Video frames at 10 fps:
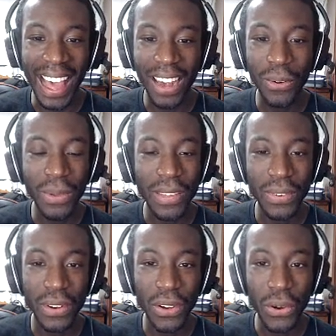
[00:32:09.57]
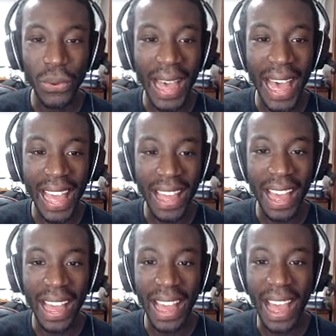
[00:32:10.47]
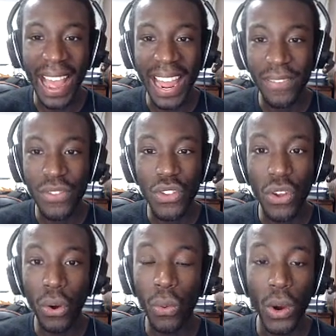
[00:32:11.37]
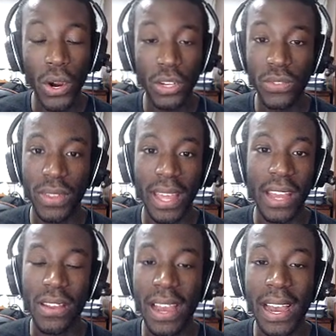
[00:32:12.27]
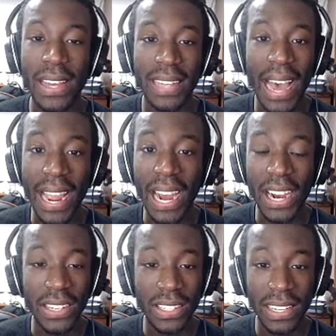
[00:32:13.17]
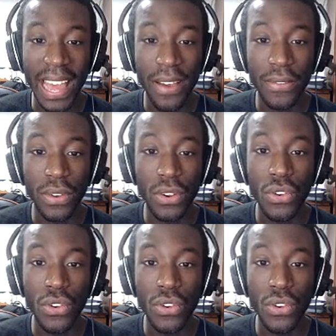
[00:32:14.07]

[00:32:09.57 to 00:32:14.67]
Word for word: I don't even know. I have no words for that, you guys. I honestly have